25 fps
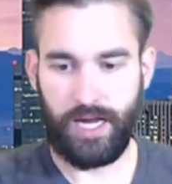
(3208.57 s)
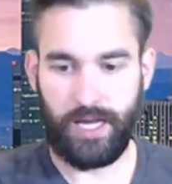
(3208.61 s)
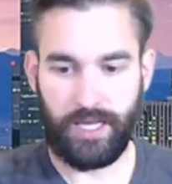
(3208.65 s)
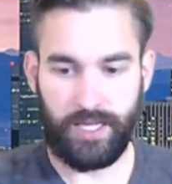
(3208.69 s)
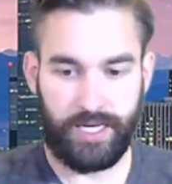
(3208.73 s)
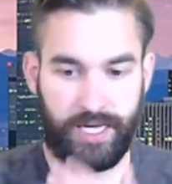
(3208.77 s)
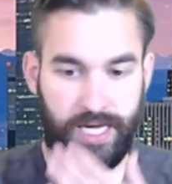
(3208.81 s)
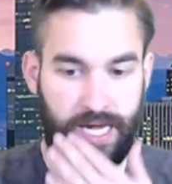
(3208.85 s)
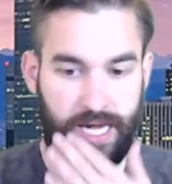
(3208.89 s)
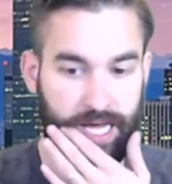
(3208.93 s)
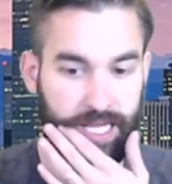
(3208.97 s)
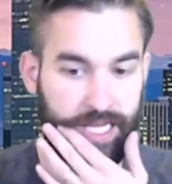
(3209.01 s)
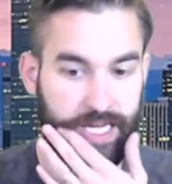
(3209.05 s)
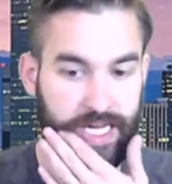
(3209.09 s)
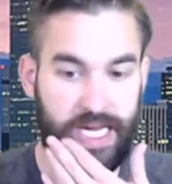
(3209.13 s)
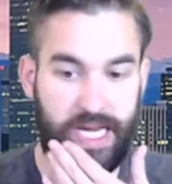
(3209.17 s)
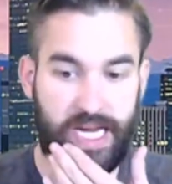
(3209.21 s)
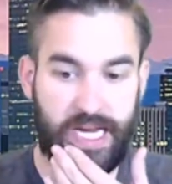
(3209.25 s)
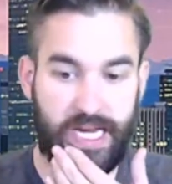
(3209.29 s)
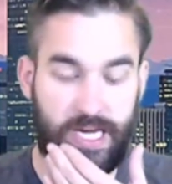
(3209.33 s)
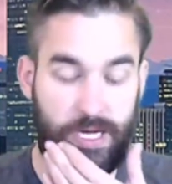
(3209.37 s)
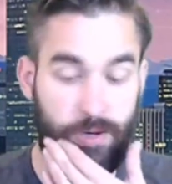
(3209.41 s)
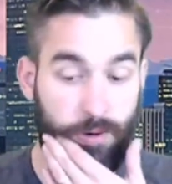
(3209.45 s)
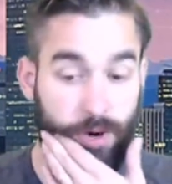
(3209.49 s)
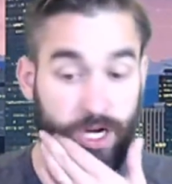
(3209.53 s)

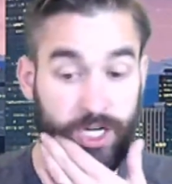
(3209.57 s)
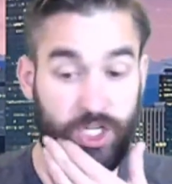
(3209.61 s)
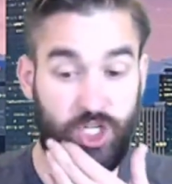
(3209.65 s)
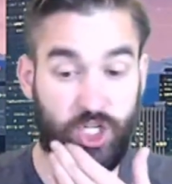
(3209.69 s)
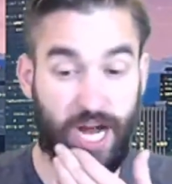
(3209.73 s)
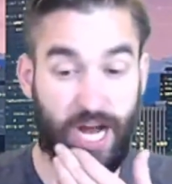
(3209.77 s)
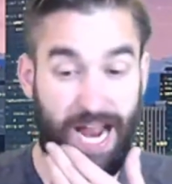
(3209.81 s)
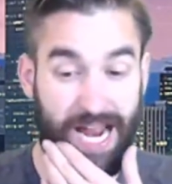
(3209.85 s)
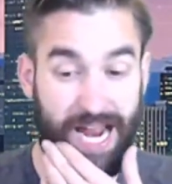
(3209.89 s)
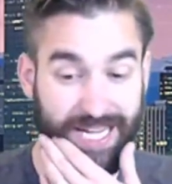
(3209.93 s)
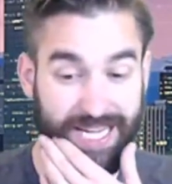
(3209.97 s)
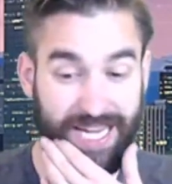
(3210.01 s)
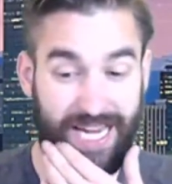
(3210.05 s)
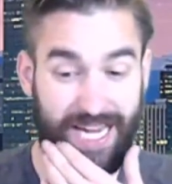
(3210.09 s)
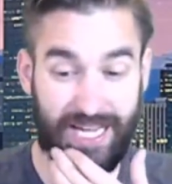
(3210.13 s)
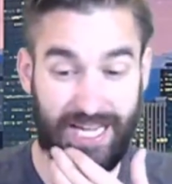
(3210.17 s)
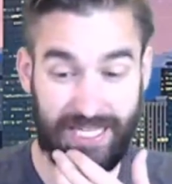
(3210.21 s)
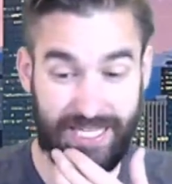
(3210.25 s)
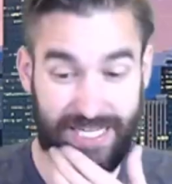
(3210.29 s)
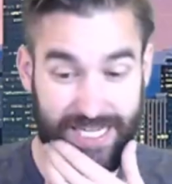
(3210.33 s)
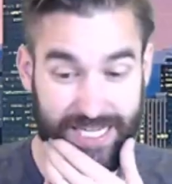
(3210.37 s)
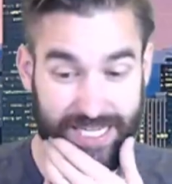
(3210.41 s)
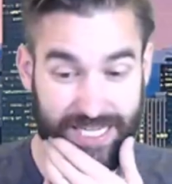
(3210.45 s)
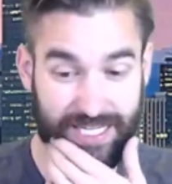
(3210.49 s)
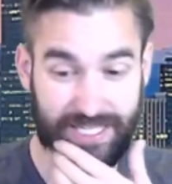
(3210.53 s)
Kelly. You want Chad
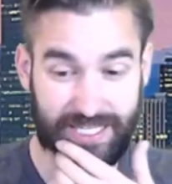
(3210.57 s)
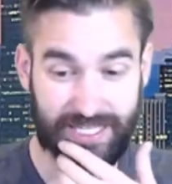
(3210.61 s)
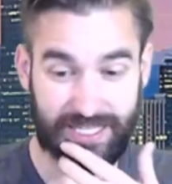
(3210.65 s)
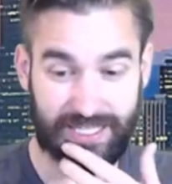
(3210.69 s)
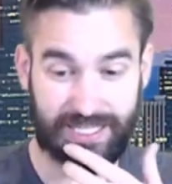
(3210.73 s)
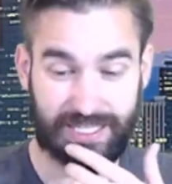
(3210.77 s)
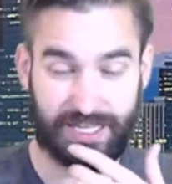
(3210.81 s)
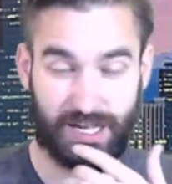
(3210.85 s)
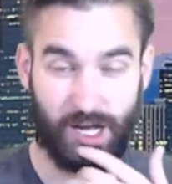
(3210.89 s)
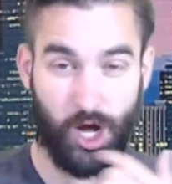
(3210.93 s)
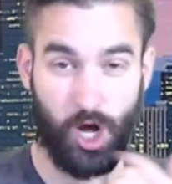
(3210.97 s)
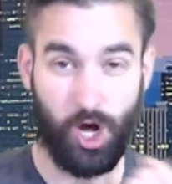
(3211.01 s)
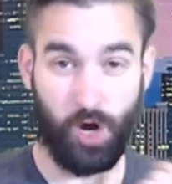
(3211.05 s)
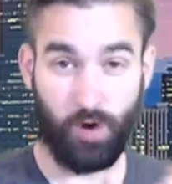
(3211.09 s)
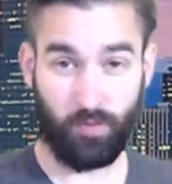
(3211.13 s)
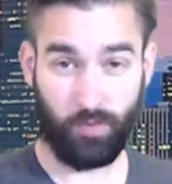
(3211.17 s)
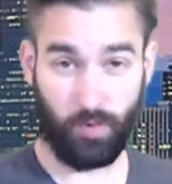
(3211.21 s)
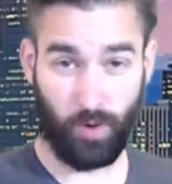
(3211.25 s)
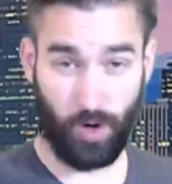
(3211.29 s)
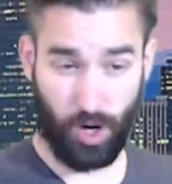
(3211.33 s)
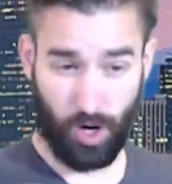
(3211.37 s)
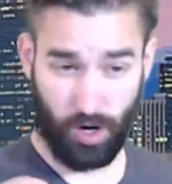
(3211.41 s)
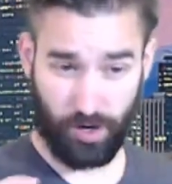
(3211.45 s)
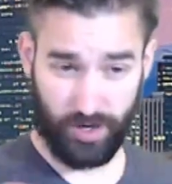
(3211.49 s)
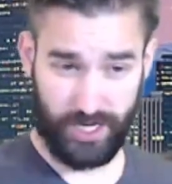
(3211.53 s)
Kelly? Oh,
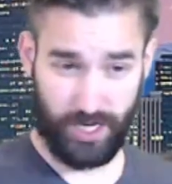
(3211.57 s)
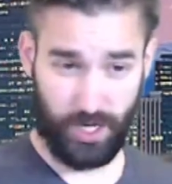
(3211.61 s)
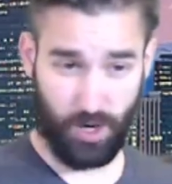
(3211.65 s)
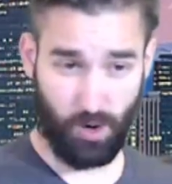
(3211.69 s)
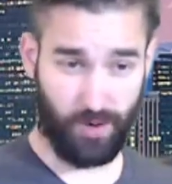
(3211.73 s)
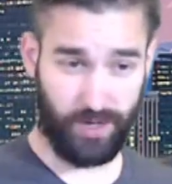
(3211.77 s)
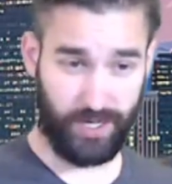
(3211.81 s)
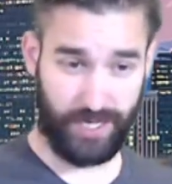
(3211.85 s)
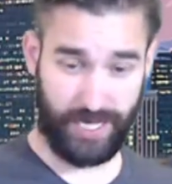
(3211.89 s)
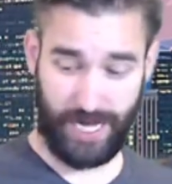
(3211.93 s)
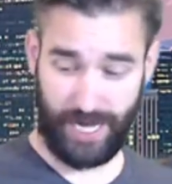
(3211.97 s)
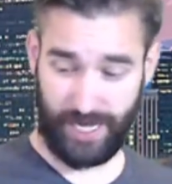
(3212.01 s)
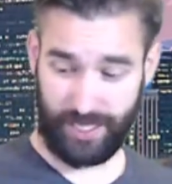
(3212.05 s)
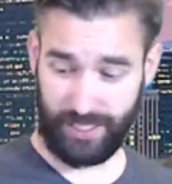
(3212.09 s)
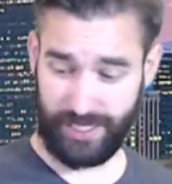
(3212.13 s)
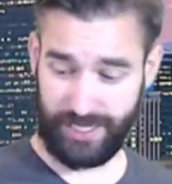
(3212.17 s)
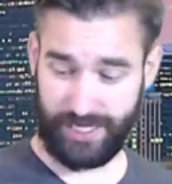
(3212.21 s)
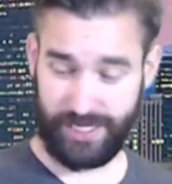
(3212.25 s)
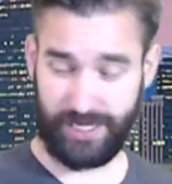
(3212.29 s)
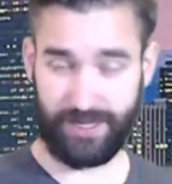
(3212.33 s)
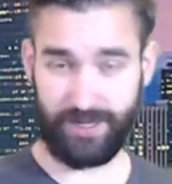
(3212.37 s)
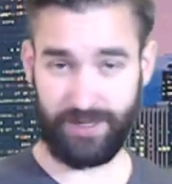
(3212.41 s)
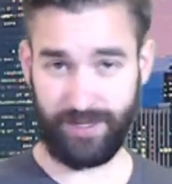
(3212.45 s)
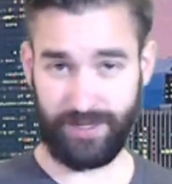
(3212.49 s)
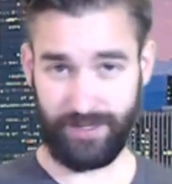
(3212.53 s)
we're already going to
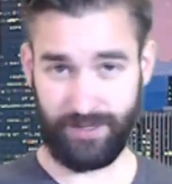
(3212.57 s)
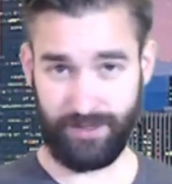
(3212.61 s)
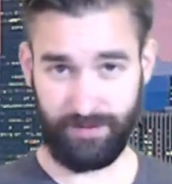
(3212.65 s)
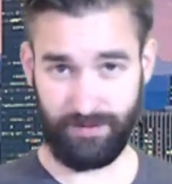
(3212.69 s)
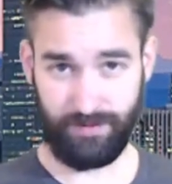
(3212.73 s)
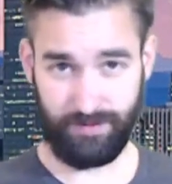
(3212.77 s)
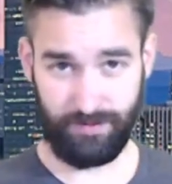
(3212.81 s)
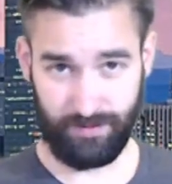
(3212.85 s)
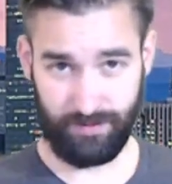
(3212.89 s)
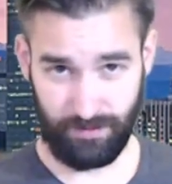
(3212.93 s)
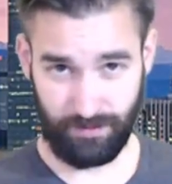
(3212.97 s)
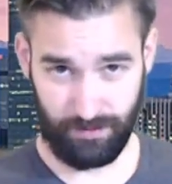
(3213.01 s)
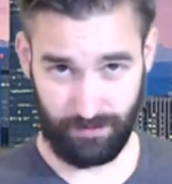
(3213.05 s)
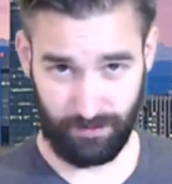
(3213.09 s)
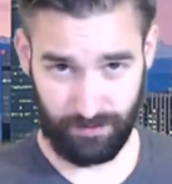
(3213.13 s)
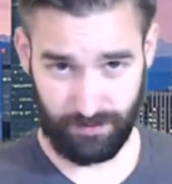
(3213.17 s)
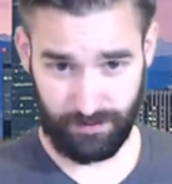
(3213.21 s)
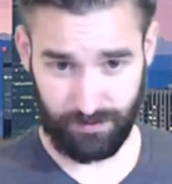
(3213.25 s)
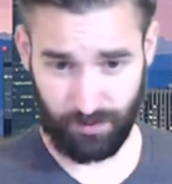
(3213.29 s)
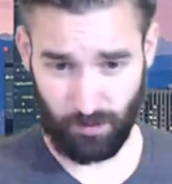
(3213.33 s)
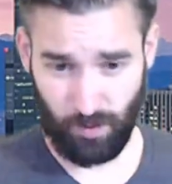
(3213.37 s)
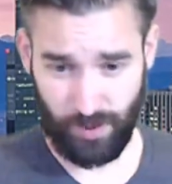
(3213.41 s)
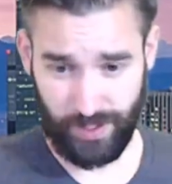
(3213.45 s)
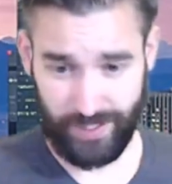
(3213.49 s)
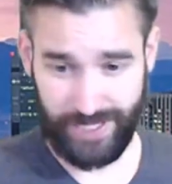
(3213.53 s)
Kelly?
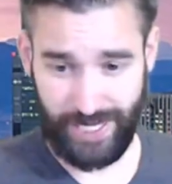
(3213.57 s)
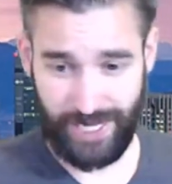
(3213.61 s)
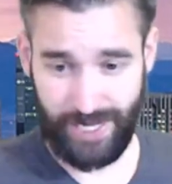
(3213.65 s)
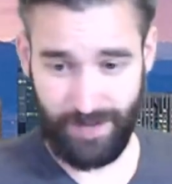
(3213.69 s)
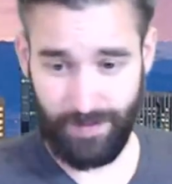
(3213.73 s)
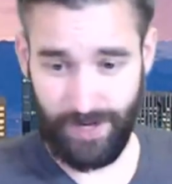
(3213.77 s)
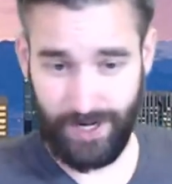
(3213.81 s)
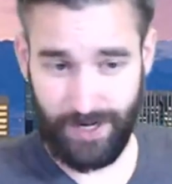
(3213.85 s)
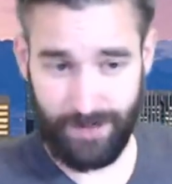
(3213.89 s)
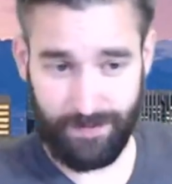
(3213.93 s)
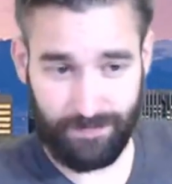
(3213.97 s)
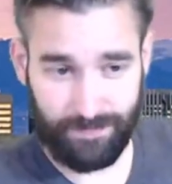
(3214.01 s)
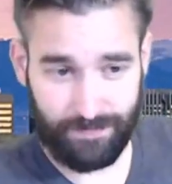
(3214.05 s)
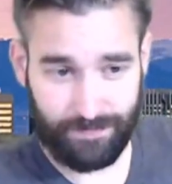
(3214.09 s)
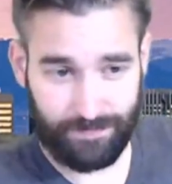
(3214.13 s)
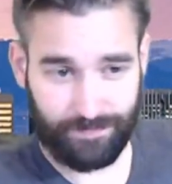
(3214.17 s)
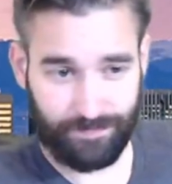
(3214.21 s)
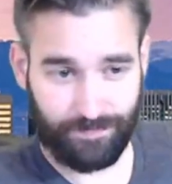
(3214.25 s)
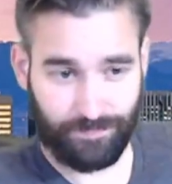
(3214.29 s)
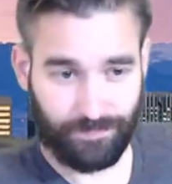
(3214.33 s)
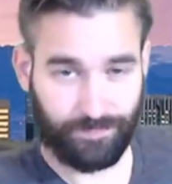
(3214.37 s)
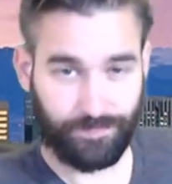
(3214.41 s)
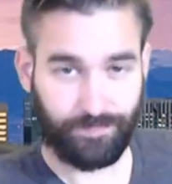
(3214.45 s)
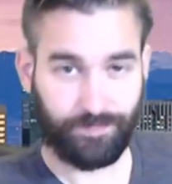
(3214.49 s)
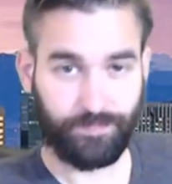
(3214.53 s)
One game in?
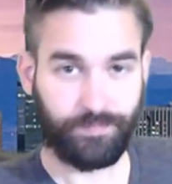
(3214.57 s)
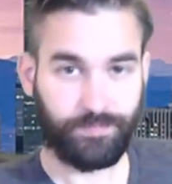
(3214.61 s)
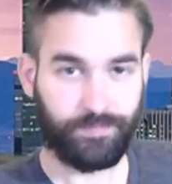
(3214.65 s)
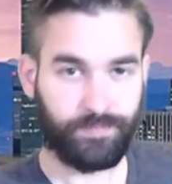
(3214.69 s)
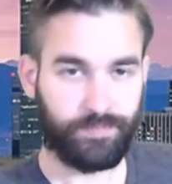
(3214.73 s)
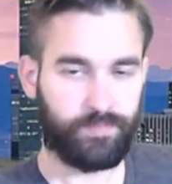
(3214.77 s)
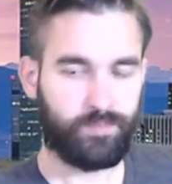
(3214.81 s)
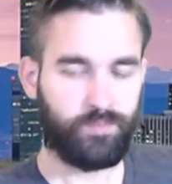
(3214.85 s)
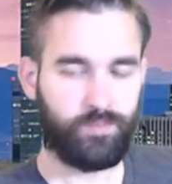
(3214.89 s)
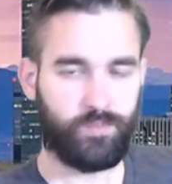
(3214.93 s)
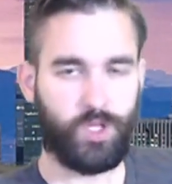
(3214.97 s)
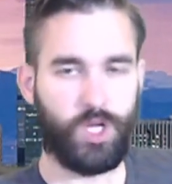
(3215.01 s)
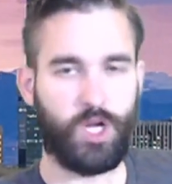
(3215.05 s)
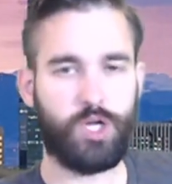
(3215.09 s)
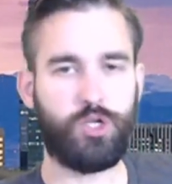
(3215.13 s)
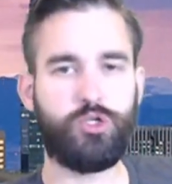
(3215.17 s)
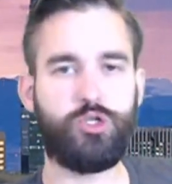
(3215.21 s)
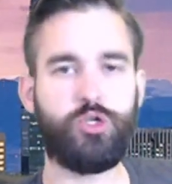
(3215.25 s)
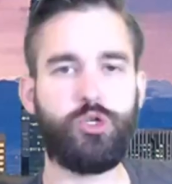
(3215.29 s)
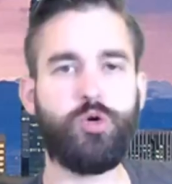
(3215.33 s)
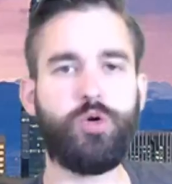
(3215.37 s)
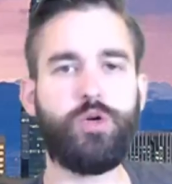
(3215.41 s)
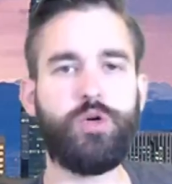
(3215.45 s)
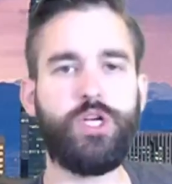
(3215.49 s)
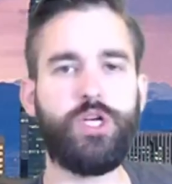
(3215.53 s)

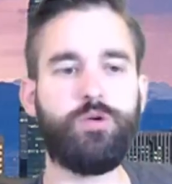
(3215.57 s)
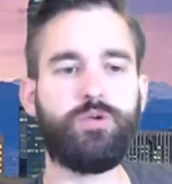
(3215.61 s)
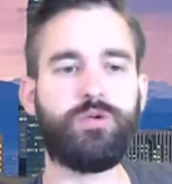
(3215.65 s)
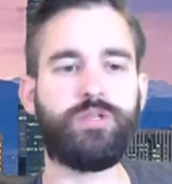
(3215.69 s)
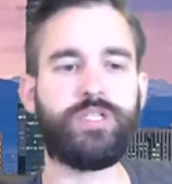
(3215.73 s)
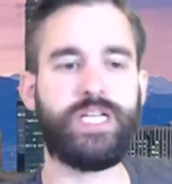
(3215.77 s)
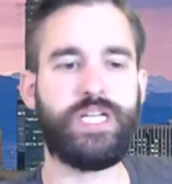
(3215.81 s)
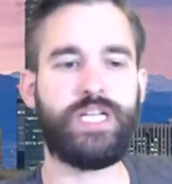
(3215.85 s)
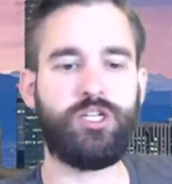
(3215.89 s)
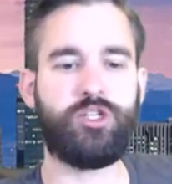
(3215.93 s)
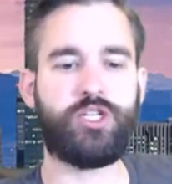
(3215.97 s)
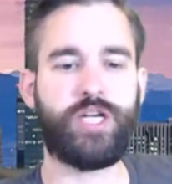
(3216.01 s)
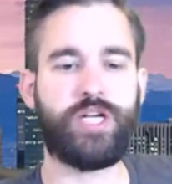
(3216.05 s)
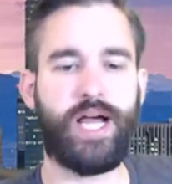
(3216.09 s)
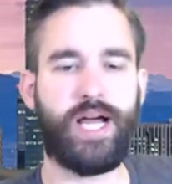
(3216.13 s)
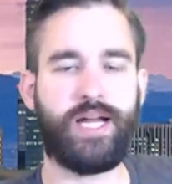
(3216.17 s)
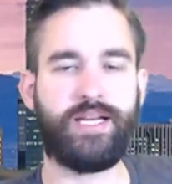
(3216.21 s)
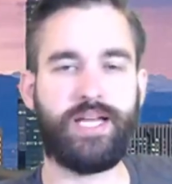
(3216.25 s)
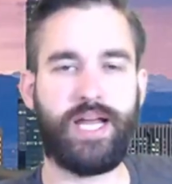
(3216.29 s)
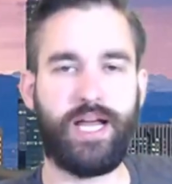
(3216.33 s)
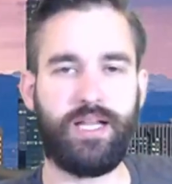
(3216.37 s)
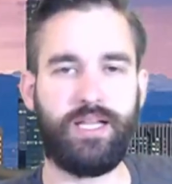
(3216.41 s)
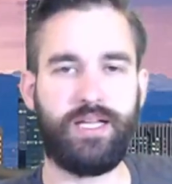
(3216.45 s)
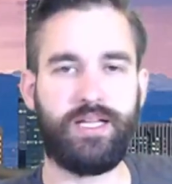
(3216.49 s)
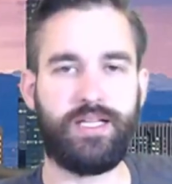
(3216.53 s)
Do you see
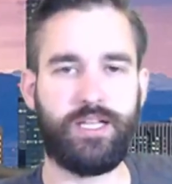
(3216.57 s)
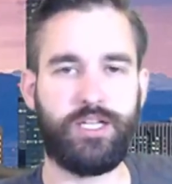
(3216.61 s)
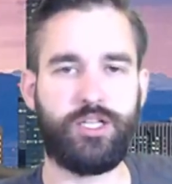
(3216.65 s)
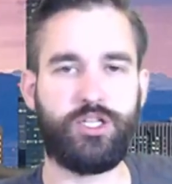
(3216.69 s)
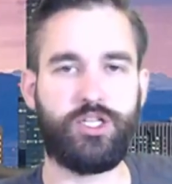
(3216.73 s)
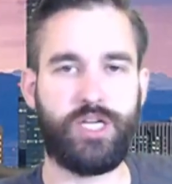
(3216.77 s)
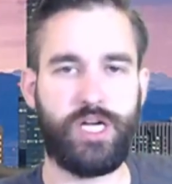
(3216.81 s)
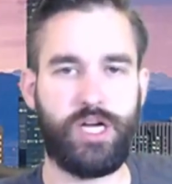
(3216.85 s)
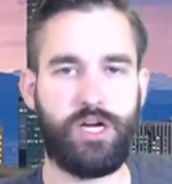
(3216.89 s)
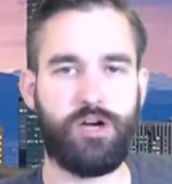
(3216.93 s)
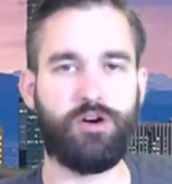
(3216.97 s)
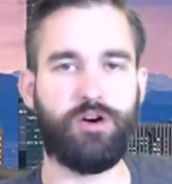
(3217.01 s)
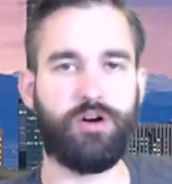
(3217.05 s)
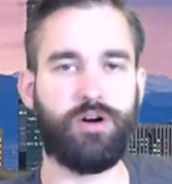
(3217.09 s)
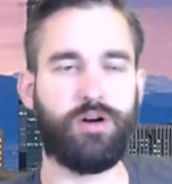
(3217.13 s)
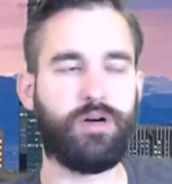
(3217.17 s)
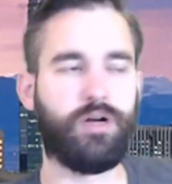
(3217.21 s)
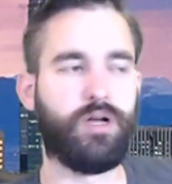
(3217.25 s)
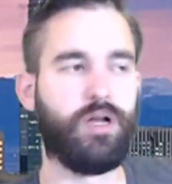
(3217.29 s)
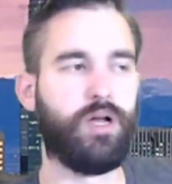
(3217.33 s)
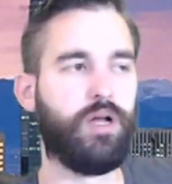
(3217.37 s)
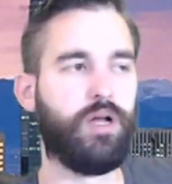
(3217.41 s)
Chad Kelly this year?